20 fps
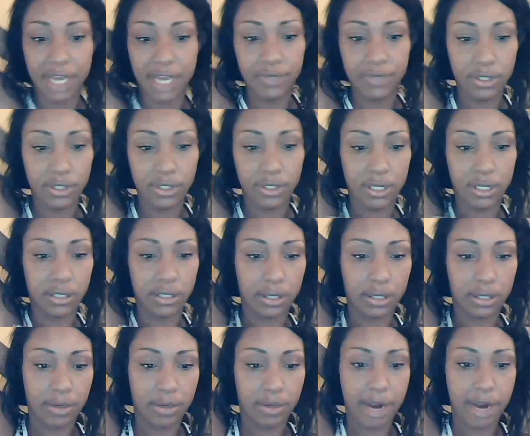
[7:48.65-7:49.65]
You can see this
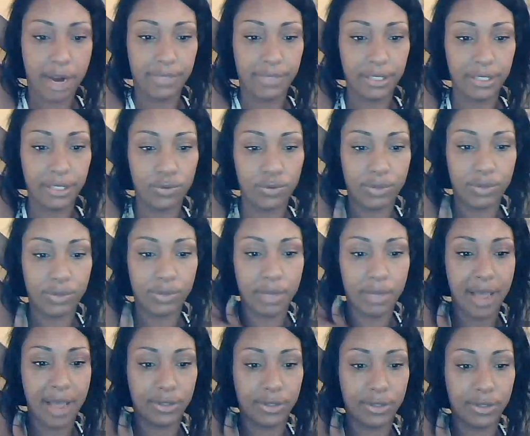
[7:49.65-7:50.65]
under my arms. This is what I'm talking
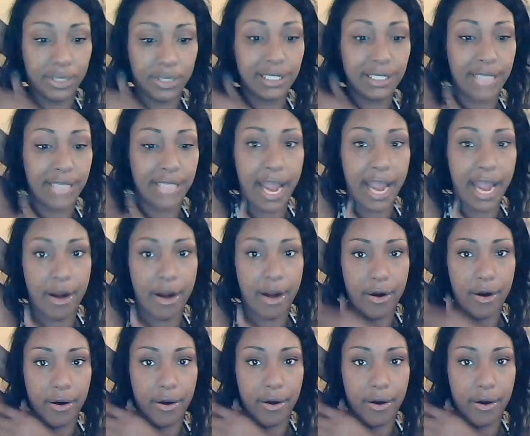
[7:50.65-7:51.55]
about. So this is hair,